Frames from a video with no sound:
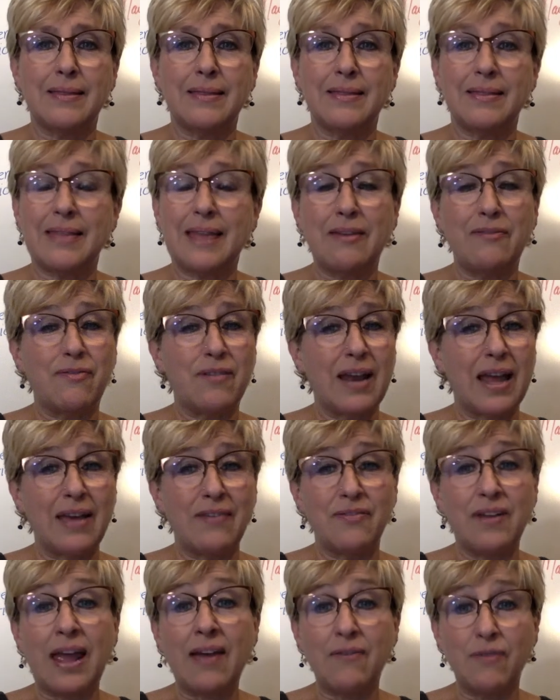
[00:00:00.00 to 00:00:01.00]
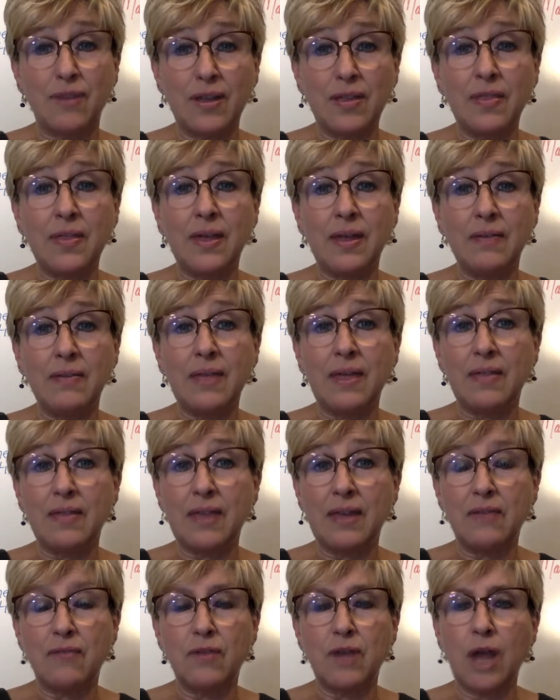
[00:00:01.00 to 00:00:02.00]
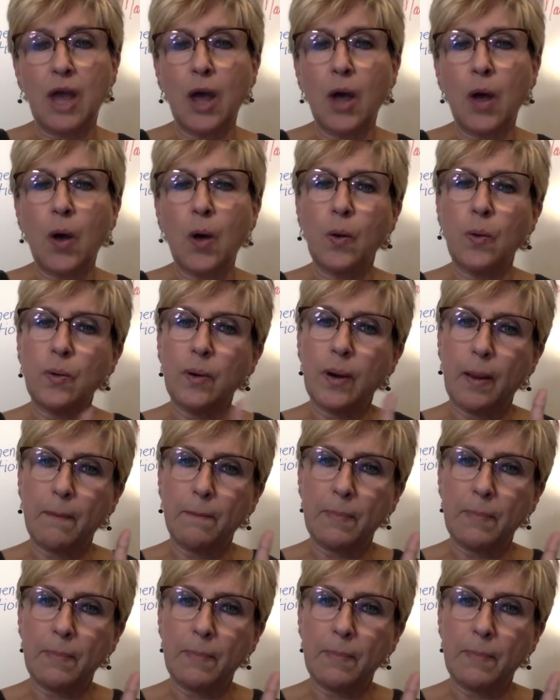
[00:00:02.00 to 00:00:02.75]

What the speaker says: They've left everything that they've known,